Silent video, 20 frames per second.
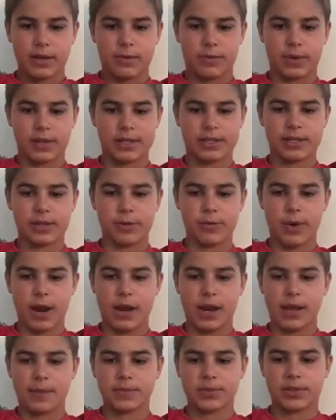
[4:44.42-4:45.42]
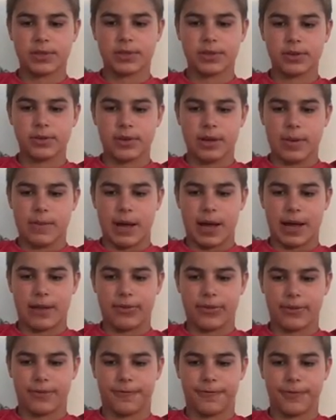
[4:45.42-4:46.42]
We still run into him at
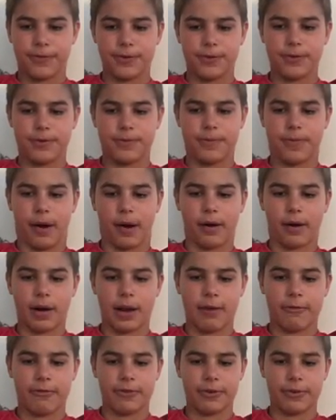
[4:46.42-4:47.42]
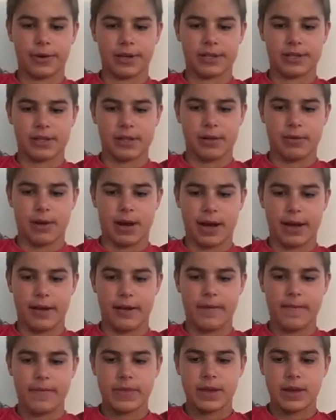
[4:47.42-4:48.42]
the food barn every once in a
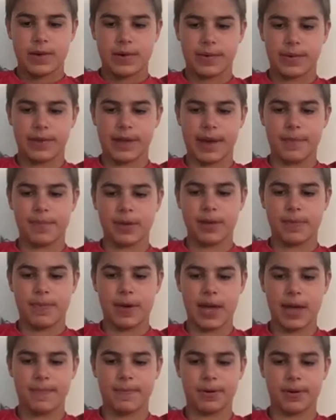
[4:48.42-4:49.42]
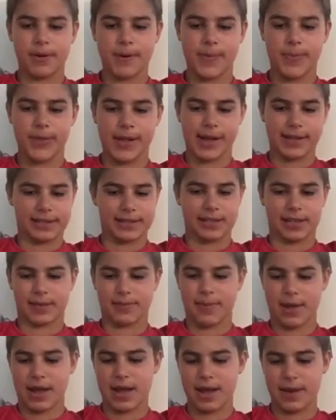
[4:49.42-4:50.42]
while. Will that be paper or
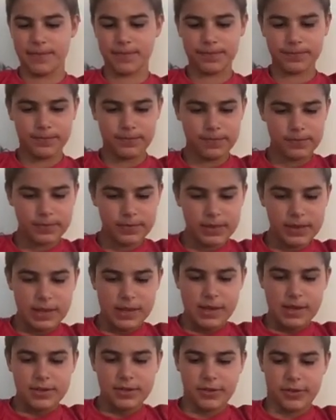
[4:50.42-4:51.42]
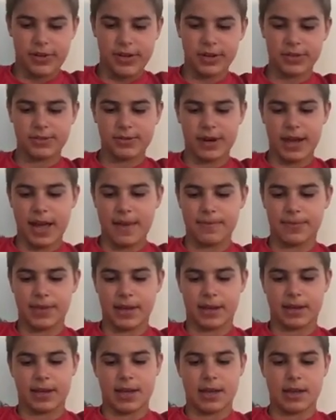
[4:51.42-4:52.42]
plastic, ma'am? So here's what I'm
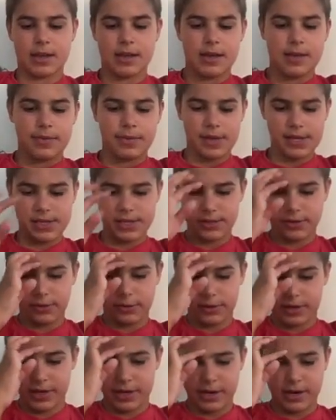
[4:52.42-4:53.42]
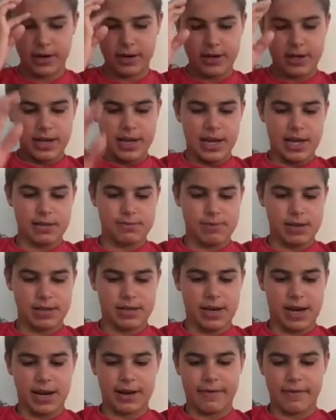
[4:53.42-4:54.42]
thinking. This school year has
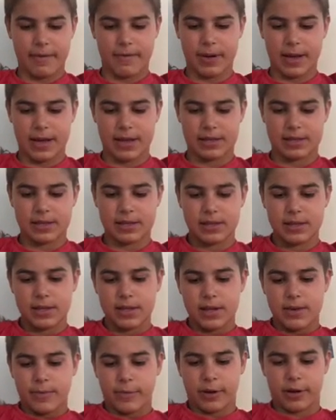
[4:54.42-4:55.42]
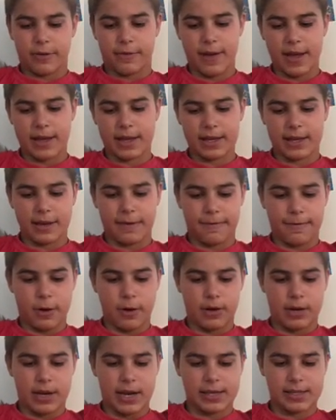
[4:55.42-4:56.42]
been kind of a bust, but if I can get
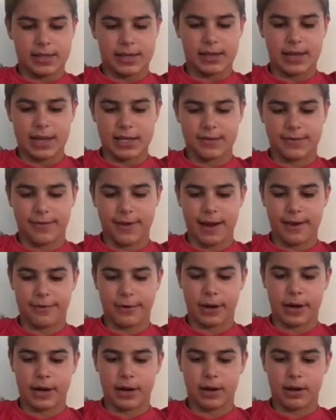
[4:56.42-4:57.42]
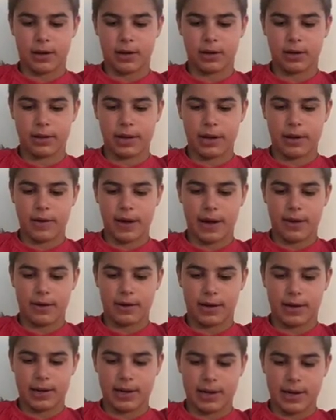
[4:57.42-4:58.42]
voted as a class favorite, I'll go
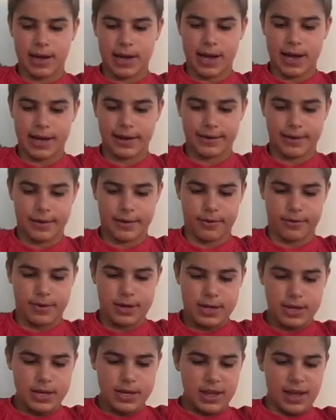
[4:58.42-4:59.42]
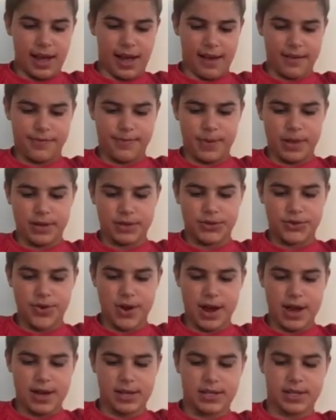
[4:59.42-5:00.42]
out on a high note. I've been
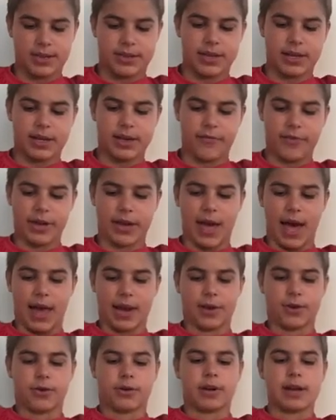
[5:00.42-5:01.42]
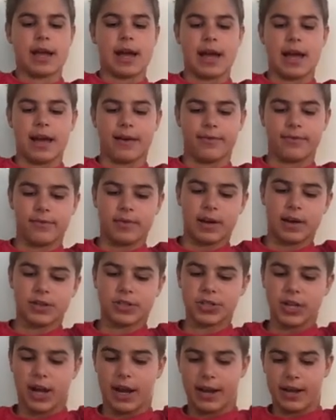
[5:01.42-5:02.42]
trying to think of a category I have a
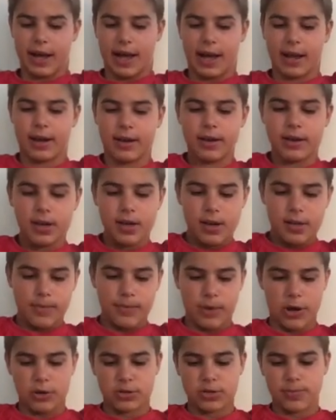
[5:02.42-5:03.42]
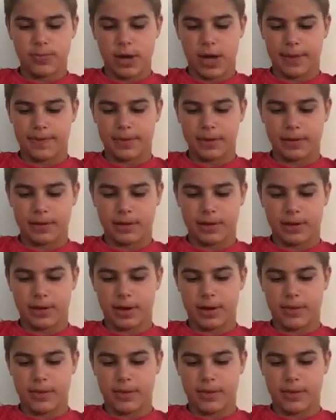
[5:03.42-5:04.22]
shot at. Most popular